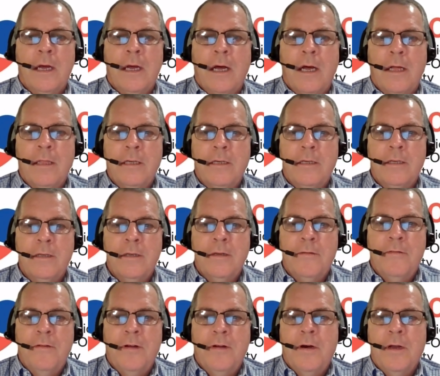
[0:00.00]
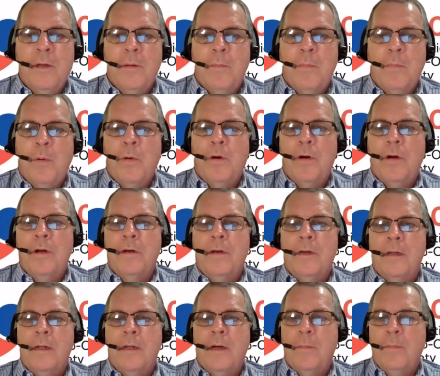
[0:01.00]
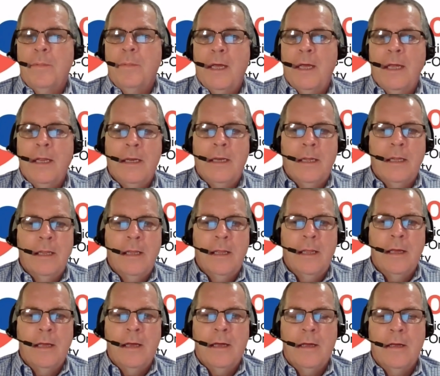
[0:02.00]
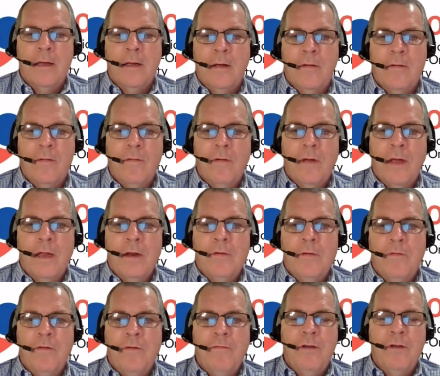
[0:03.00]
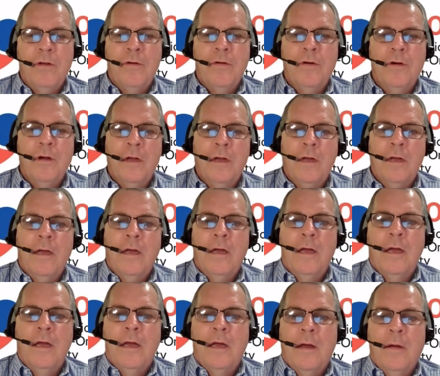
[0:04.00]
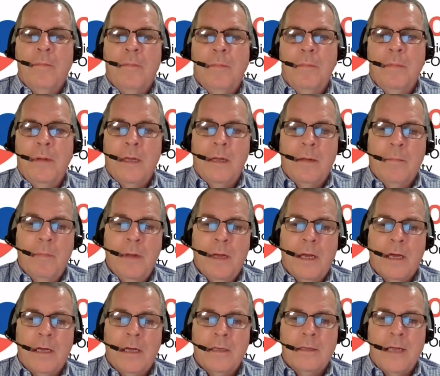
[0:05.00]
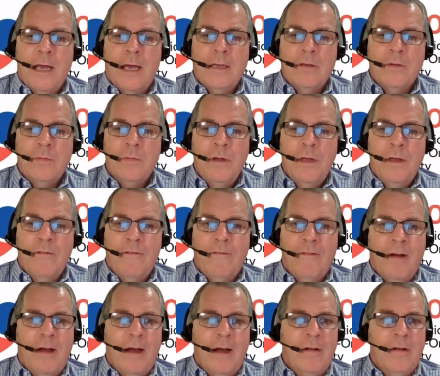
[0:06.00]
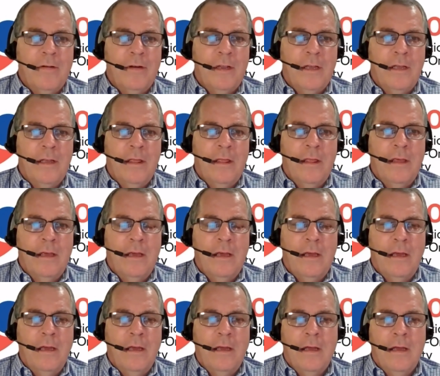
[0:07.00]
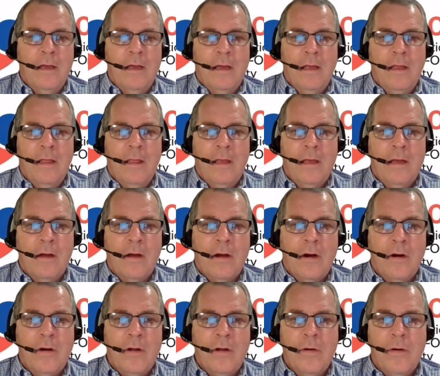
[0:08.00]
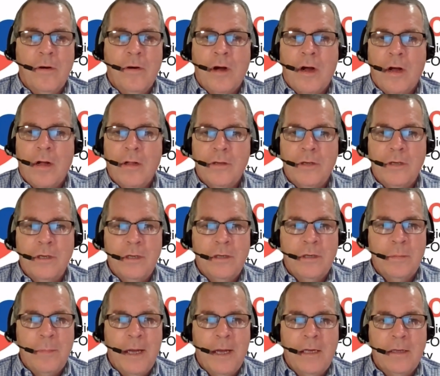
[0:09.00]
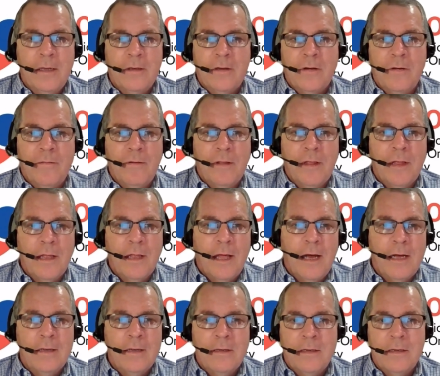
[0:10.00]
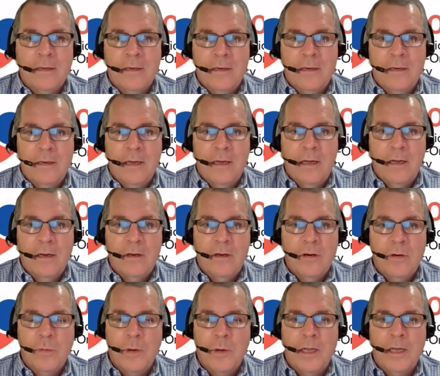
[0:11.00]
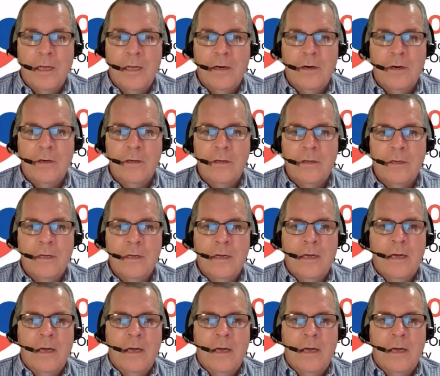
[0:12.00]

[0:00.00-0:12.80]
Uh, this is a very important update uh, and review be because, as we have found in the in the cardio oncology space over the last 10 to 20 years,